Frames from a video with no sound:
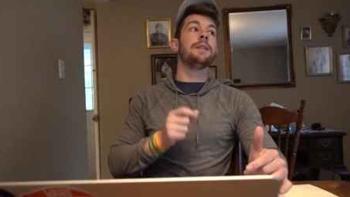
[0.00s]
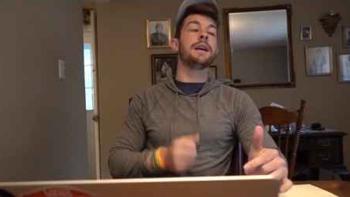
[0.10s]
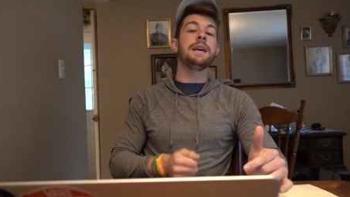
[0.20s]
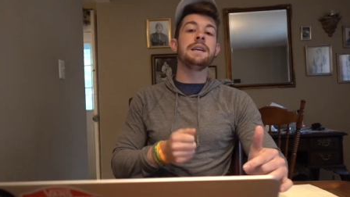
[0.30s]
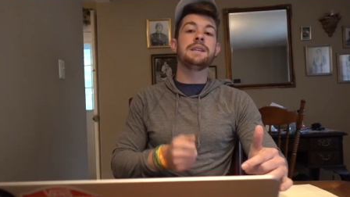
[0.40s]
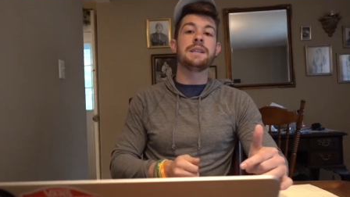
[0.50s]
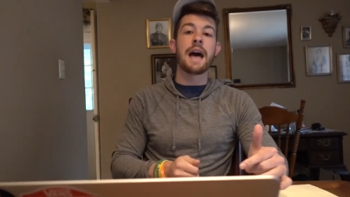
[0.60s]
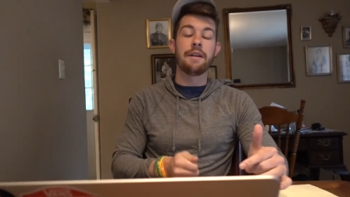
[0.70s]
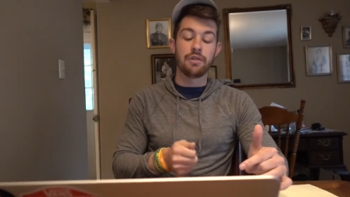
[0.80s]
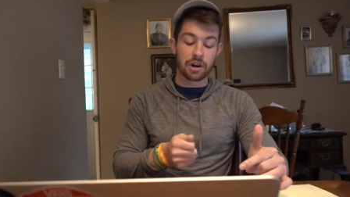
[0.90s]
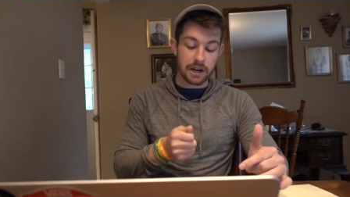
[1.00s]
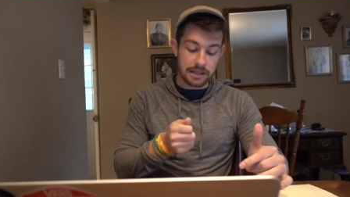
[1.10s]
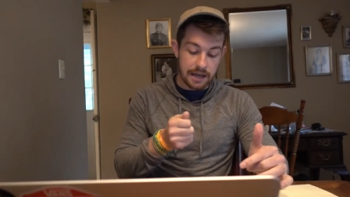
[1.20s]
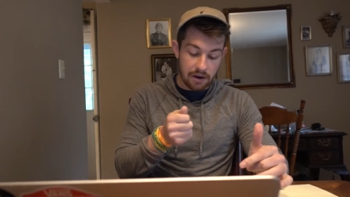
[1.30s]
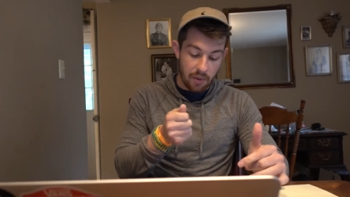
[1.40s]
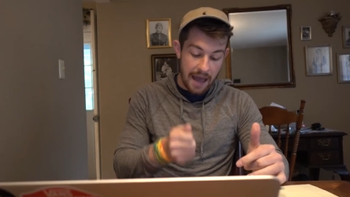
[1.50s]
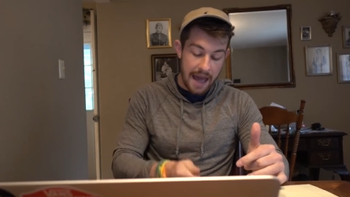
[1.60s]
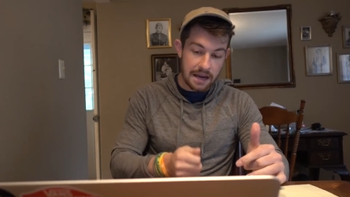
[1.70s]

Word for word: The key stat, if you're going to take away